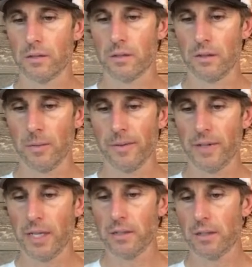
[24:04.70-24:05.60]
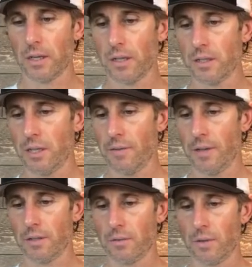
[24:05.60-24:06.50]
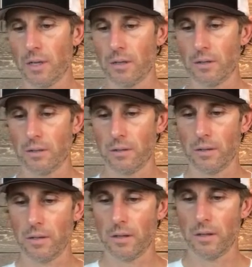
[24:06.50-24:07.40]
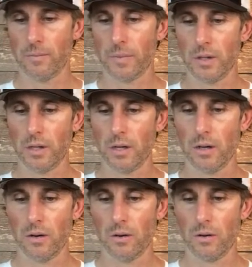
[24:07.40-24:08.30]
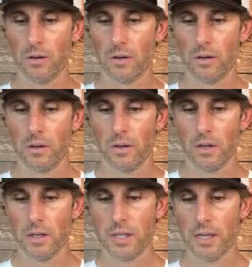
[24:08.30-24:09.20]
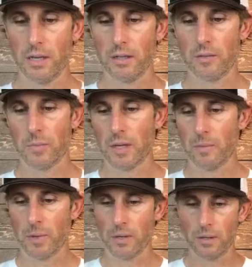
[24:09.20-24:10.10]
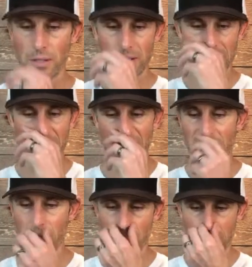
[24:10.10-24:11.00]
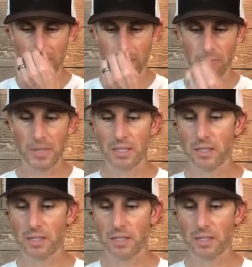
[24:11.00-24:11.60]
little bit of a late start this evening, so we got a little low attendance. My apologies. I was helping them.